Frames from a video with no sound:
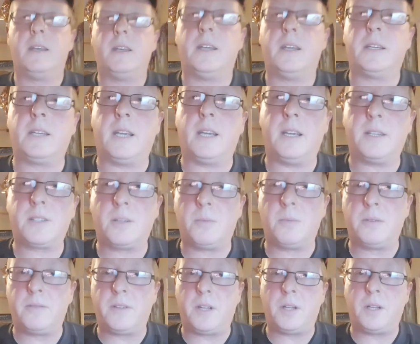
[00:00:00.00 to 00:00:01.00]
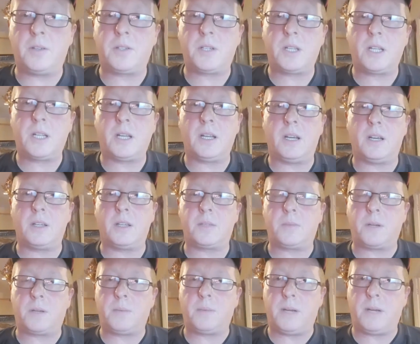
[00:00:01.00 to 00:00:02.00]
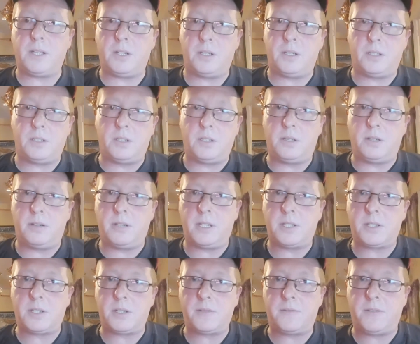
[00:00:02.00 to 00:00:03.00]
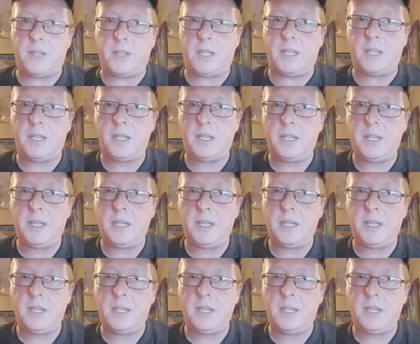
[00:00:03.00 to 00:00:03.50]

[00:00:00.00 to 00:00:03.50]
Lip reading: Yeah, it's on my videos. I spoke about earlier in this feed.